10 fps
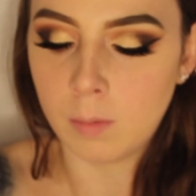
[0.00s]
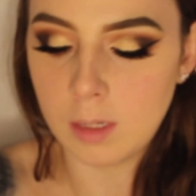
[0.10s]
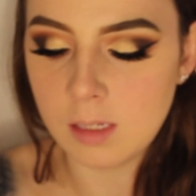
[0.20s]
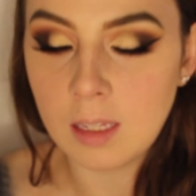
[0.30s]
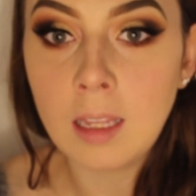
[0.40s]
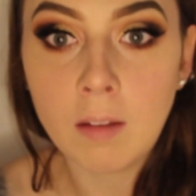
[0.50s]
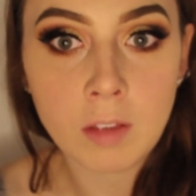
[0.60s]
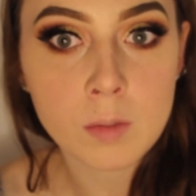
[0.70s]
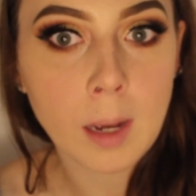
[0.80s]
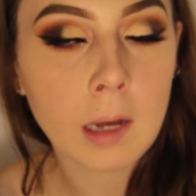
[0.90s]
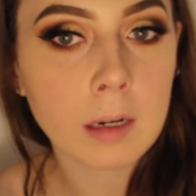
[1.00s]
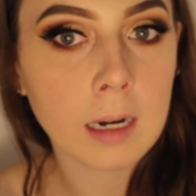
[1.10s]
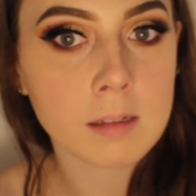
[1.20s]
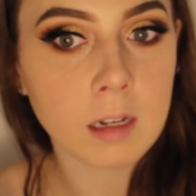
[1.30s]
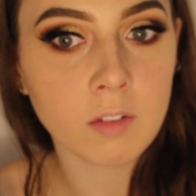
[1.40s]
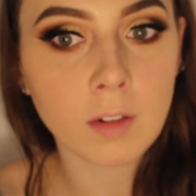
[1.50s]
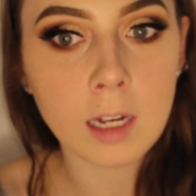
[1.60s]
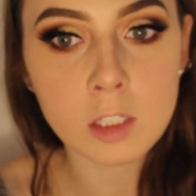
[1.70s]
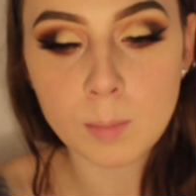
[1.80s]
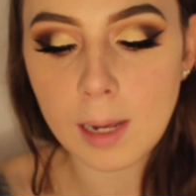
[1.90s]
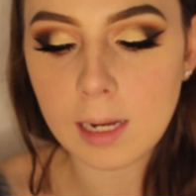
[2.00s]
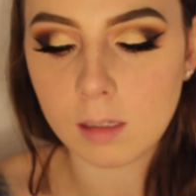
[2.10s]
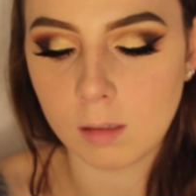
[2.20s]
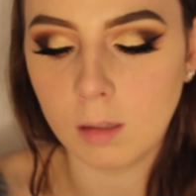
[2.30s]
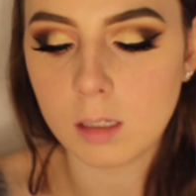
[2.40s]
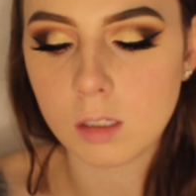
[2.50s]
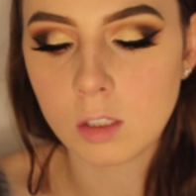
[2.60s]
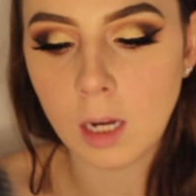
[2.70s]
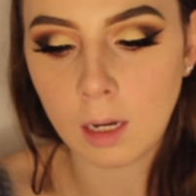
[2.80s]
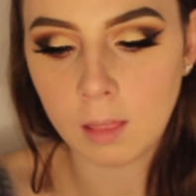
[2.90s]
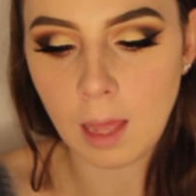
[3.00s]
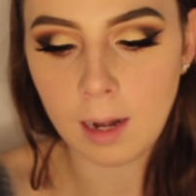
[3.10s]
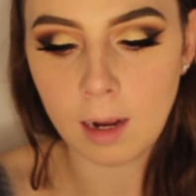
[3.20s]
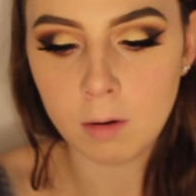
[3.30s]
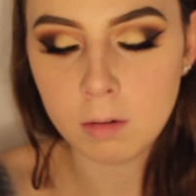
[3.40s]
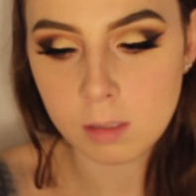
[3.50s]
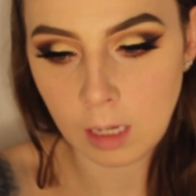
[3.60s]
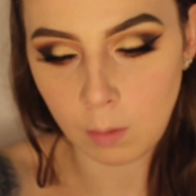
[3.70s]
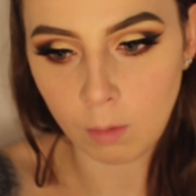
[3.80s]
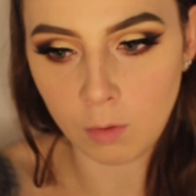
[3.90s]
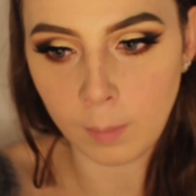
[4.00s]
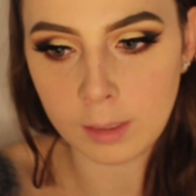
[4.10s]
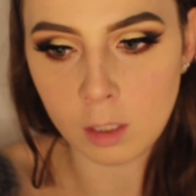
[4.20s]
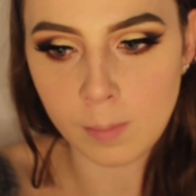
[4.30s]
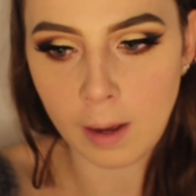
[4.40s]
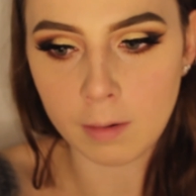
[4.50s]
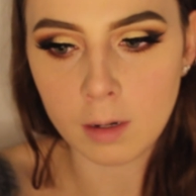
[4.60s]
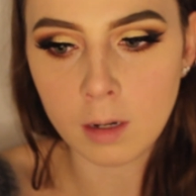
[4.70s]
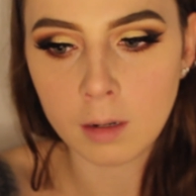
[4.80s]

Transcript: want to see if this powder has any flashback, so let's check that out, see how we feel about this powder.